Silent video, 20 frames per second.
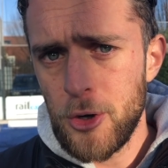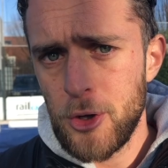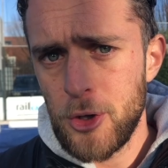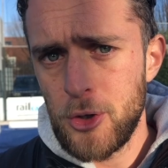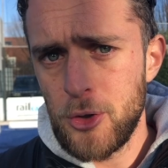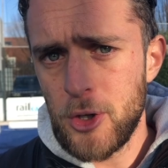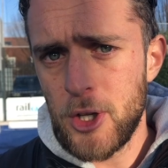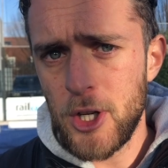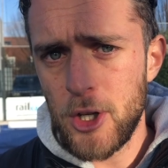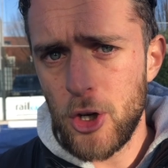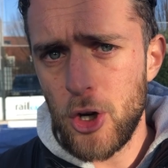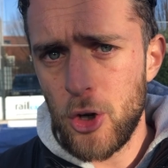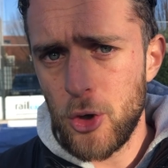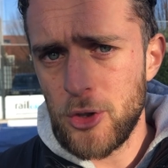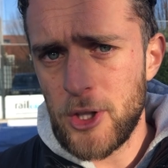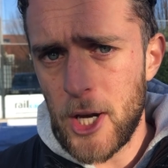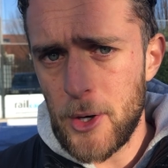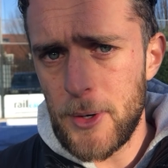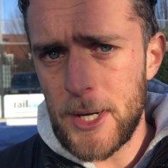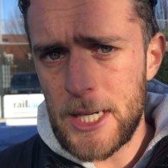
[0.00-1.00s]
you can go
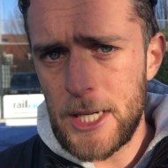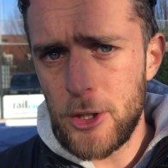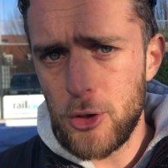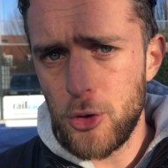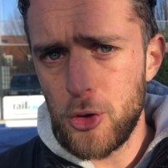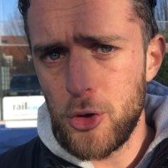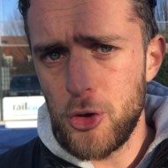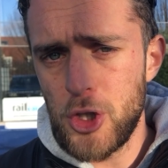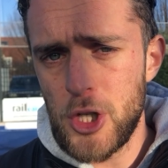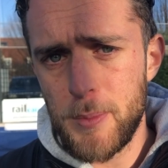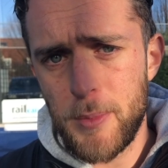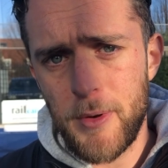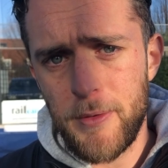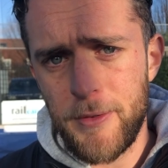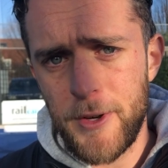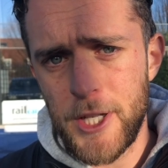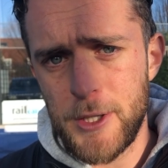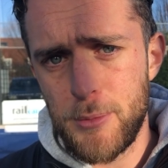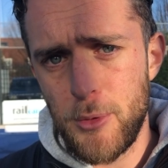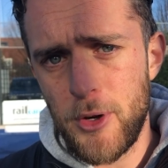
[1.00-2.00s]
directly to YouTube or
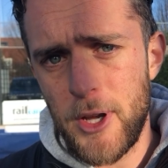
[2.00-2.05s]
Facebook